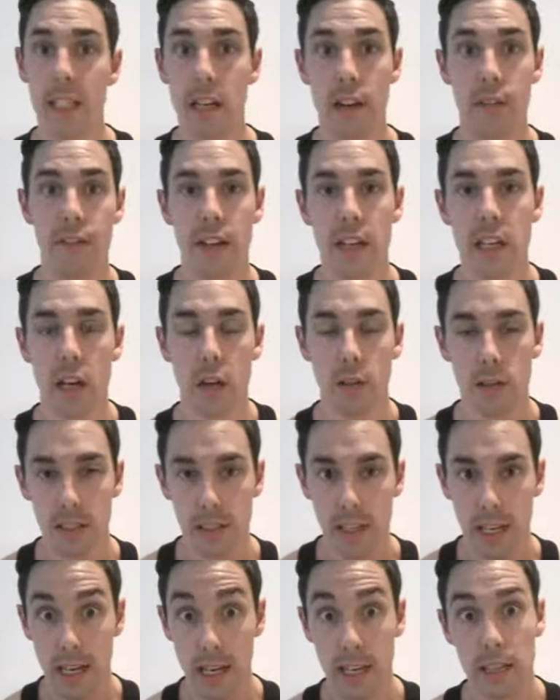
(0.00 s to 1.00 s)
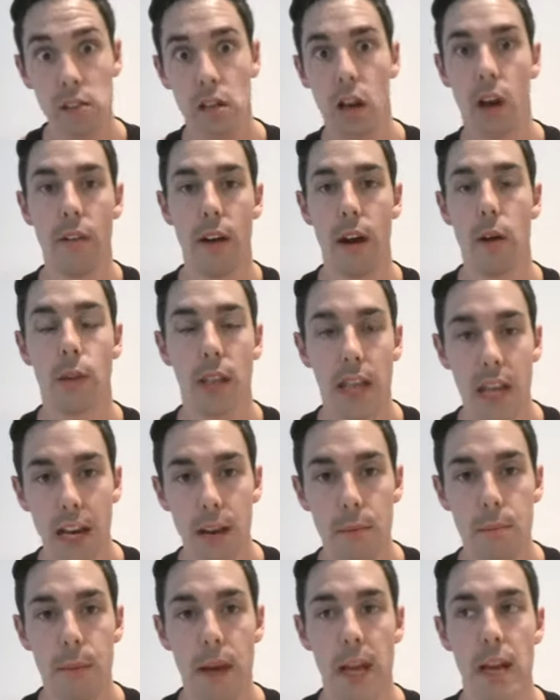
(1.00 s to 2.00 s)
isn't a video to say let's go around
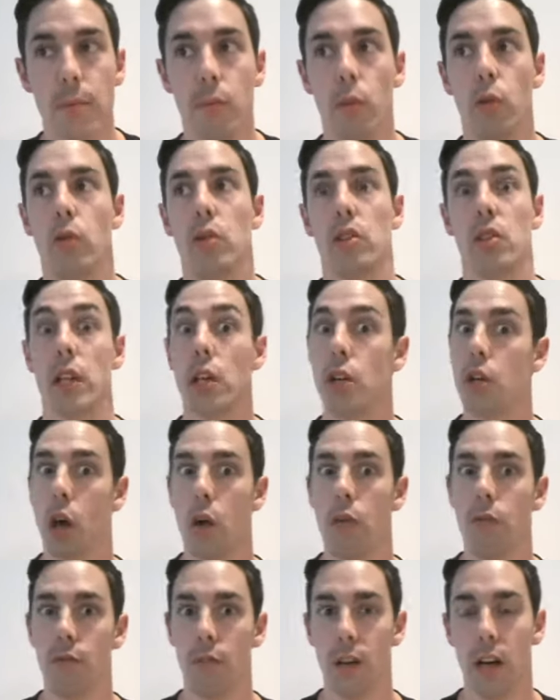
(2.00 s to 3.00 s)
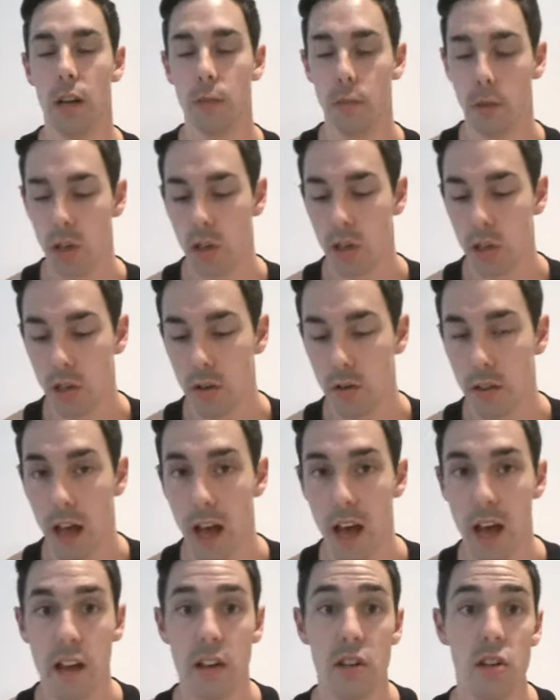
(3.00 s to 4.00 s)
killing people, because I don't really want to do
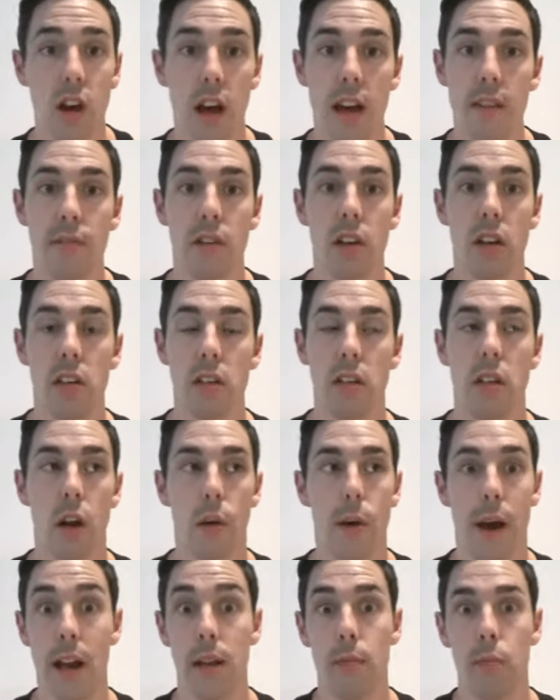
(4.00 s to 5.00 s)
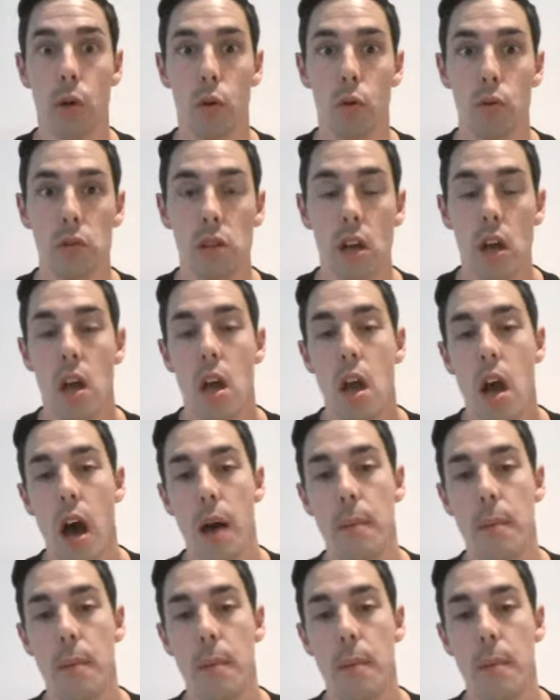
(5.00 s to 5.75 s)
that. And neither, you know, animals.